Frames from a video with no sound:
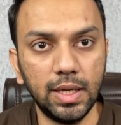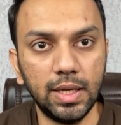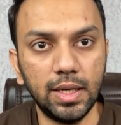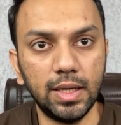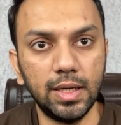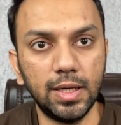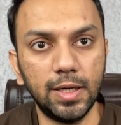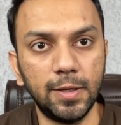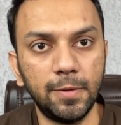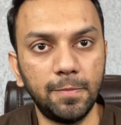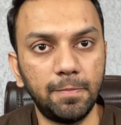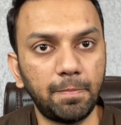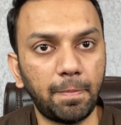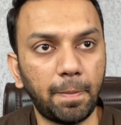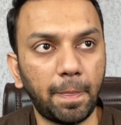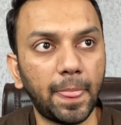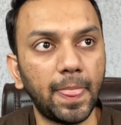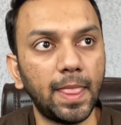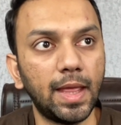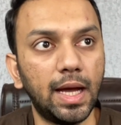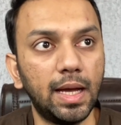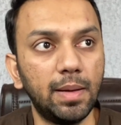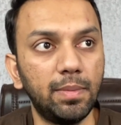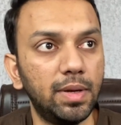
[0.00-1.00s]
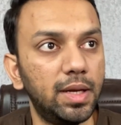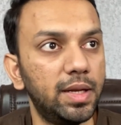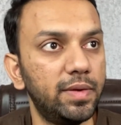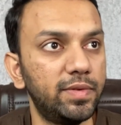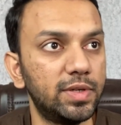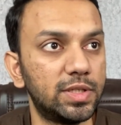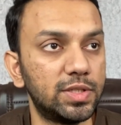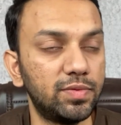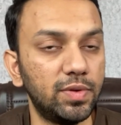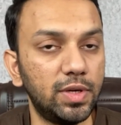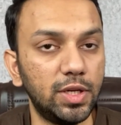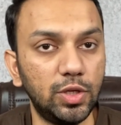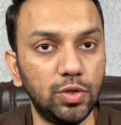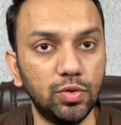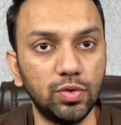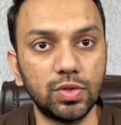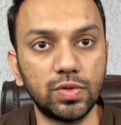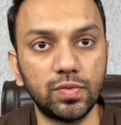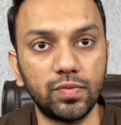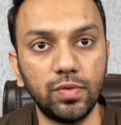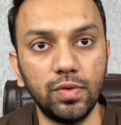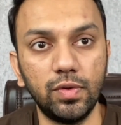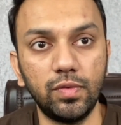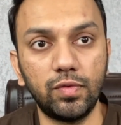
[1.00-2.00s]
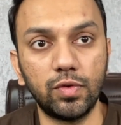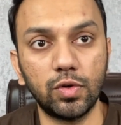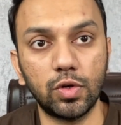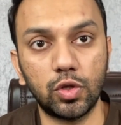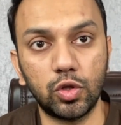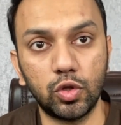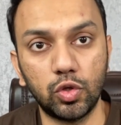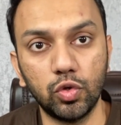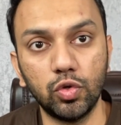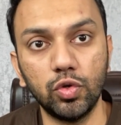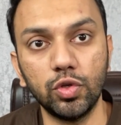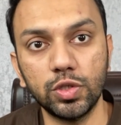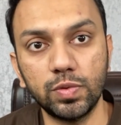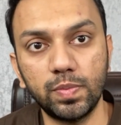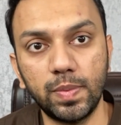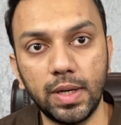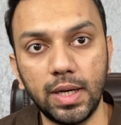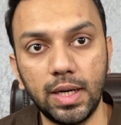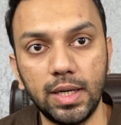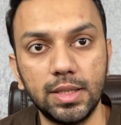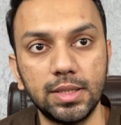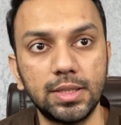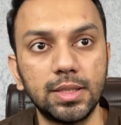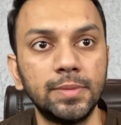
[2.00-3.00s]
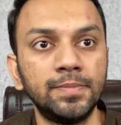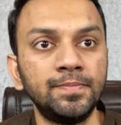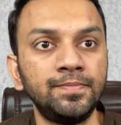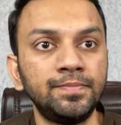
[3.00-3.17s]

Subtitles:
I believe it's very useful for those brands